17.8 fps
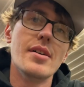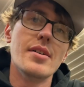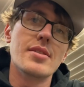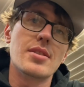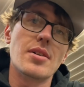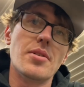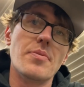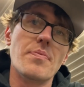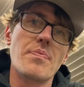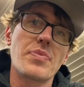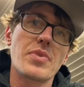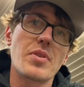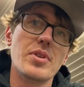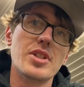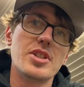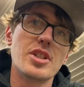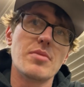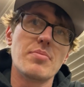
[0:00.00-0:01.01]
So
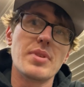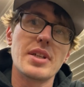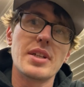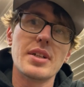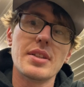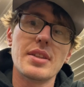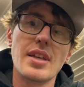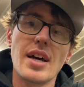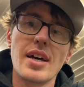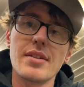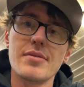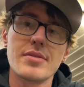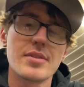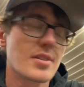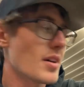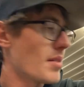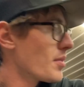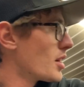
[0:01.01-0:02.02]
we should be good then.
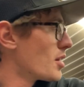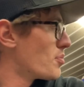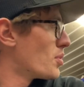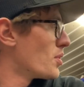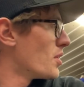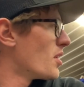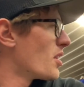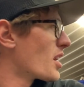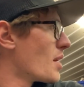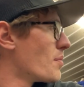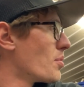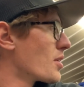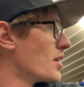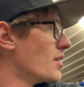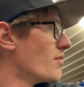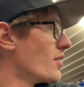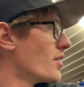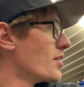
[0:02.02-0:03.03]
So I'm gonna pull a couple
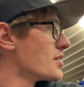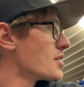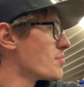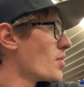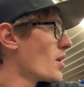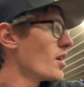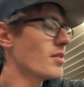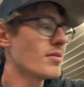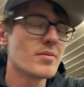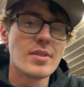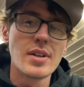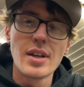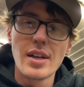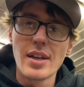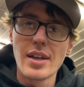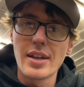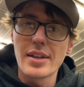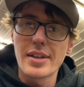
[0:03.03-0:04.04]
converters apart,
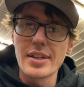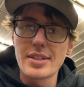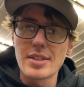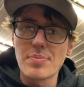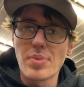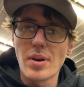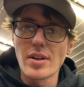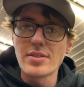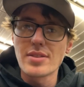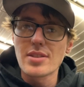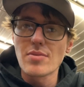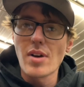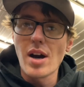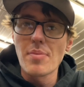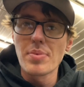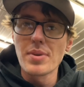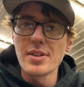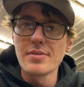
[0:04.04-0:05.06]
get to parts
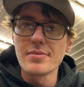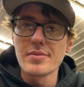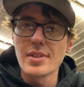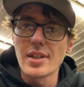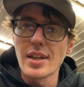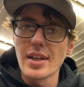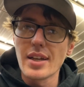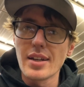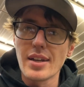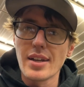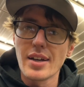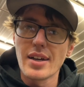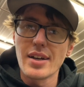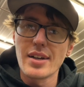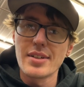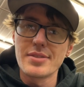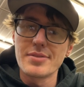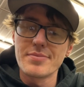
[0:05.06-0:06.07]
swapping, and
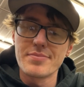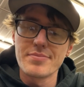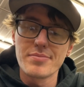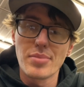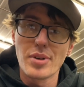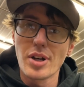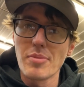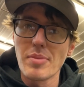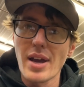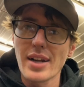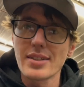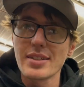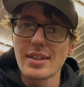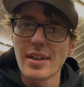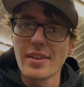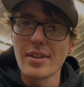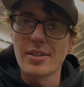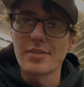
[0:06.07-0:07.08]
put her back
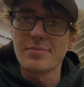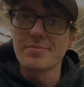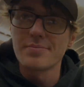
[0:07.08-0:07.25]
together.